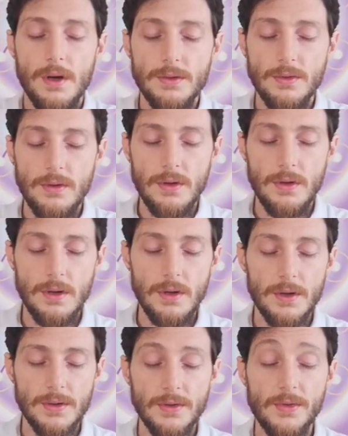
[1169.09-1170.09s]
to the
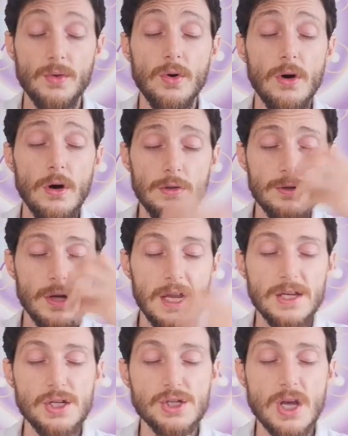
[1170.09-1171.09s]
earth, through all your
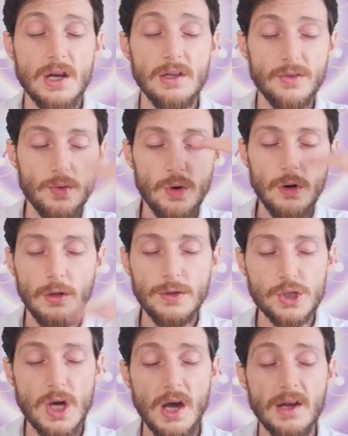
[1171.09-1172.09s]
energy channels, through all the
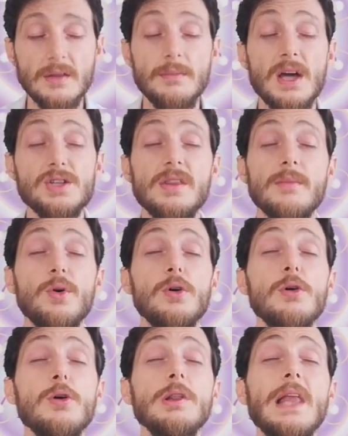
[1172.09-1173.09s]
chakras. Imagine them
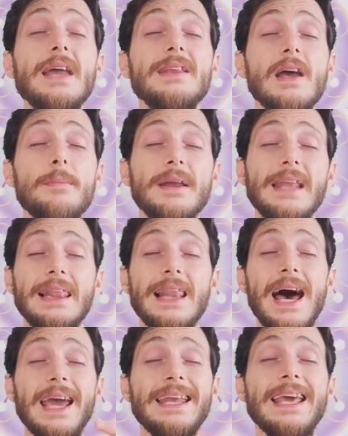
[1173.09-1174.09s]
all lighting up and
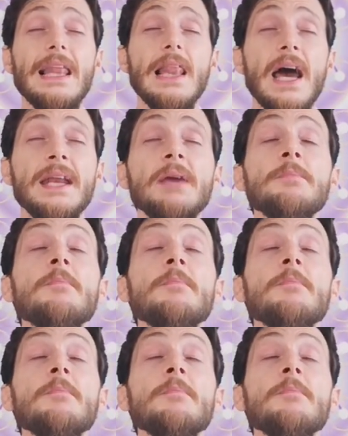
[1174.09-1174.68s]
aligning, align,